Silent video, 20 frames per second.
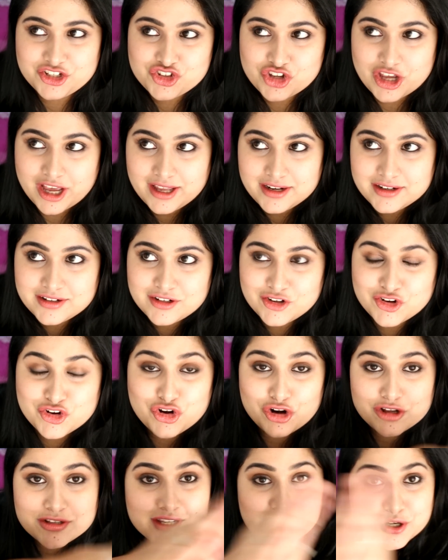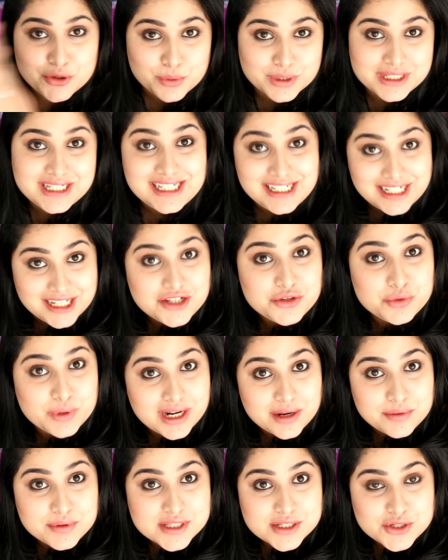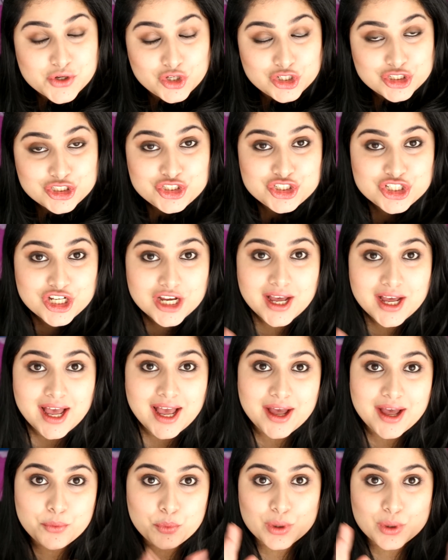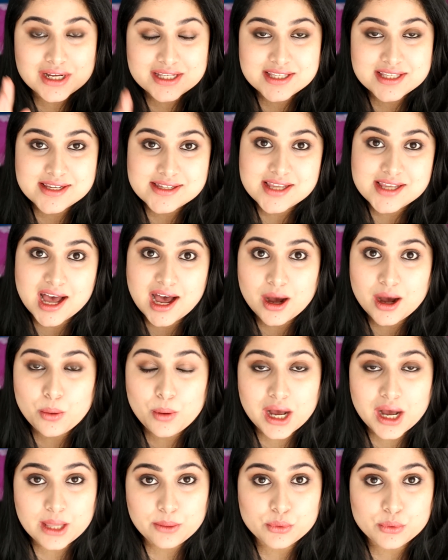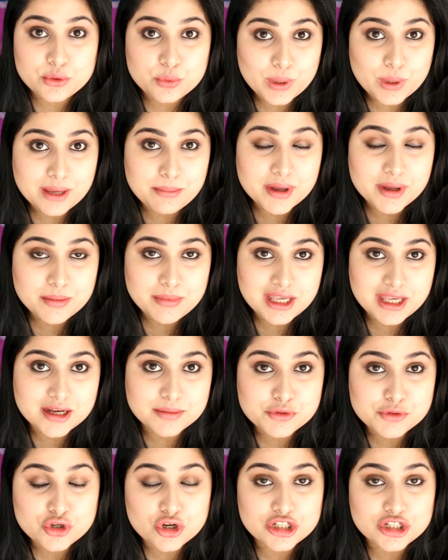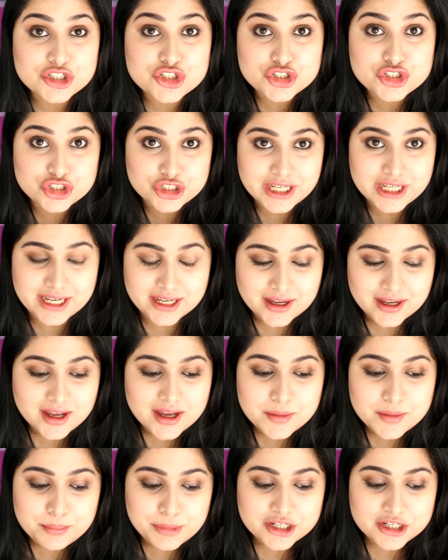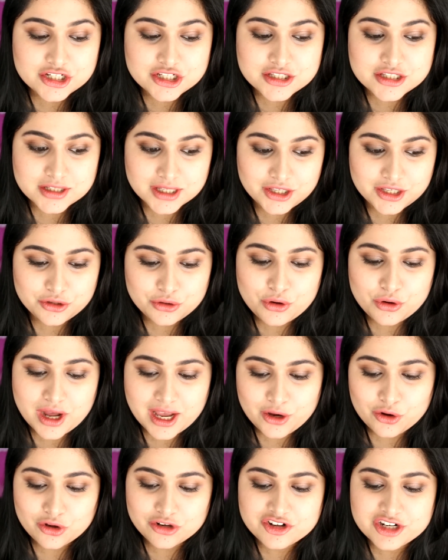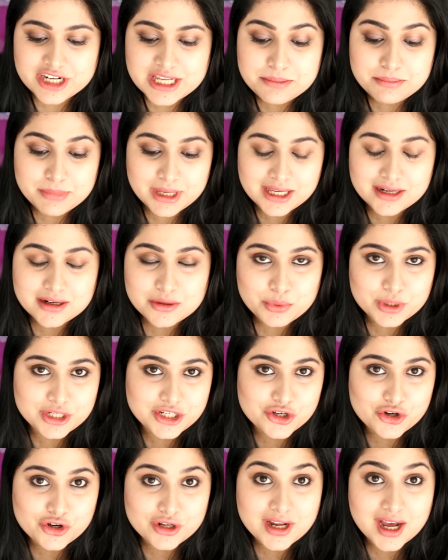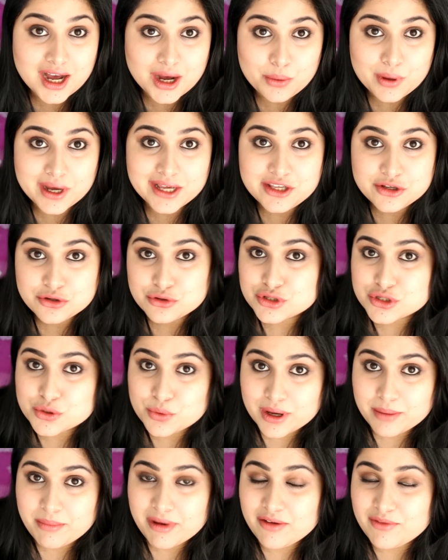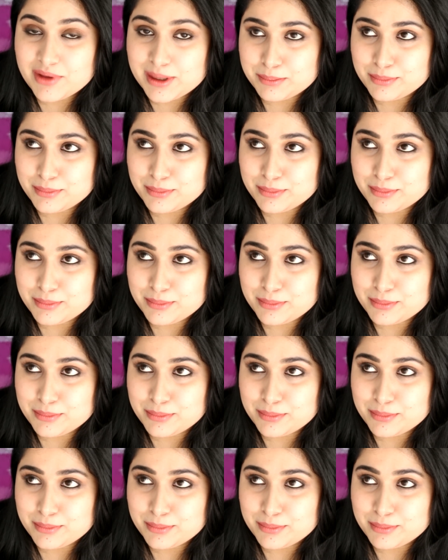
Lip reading: and crossing over teenage when I was in college, versus how I would wear my makeup to college today. Because I already made a video on how I used to wear my